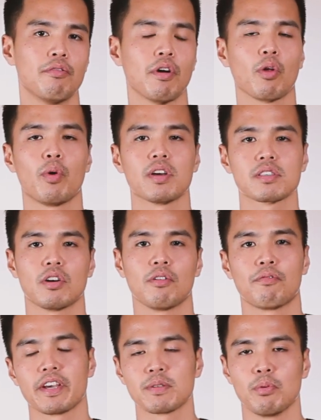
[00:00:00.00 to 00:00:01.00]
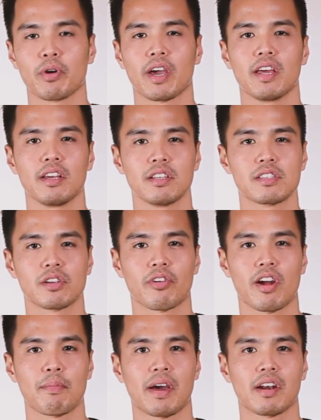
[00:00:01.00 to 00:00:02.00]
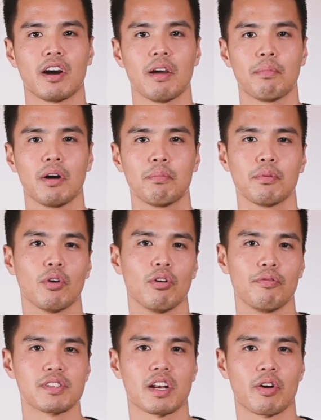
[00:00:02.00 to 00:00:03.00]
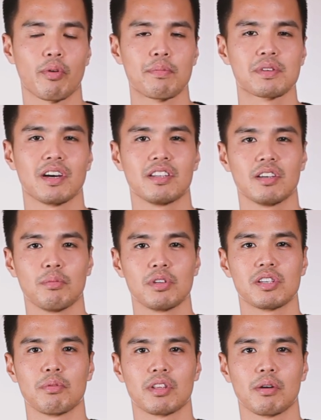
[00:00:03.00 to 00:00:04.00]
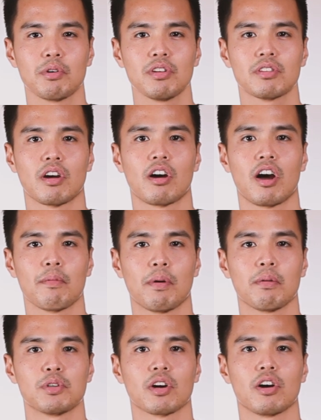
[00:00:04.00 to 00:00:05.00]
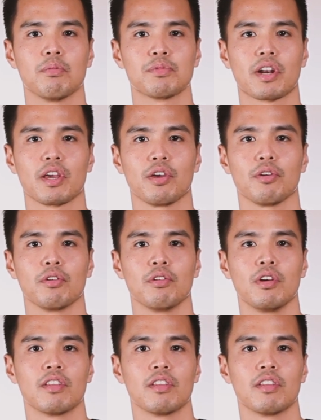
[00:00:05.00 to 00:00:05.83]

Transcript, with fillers: Follow us on Facebook and Instagram at Hypop, or visit our website www.hypop.com.au.